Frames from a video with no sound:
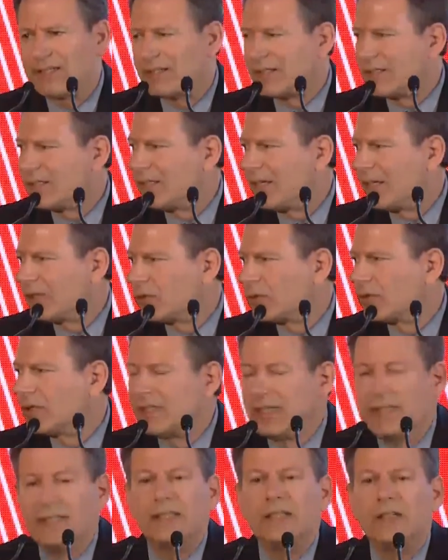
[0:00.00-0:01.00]
et cetera,
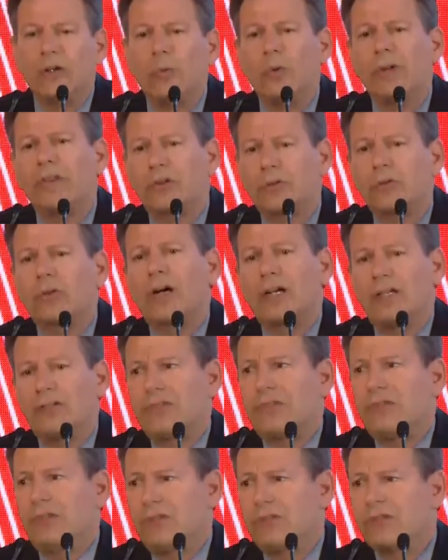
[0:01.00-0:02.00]
to deal with
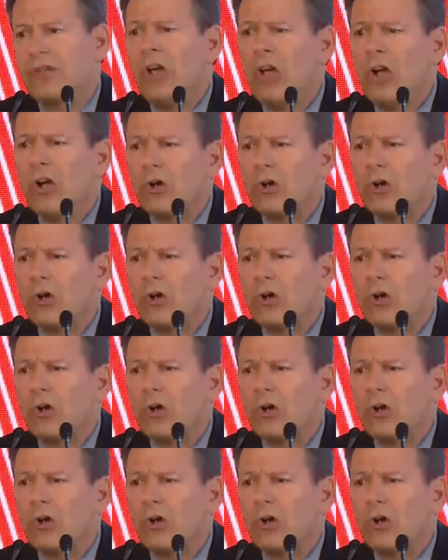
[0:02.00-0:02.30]
crises.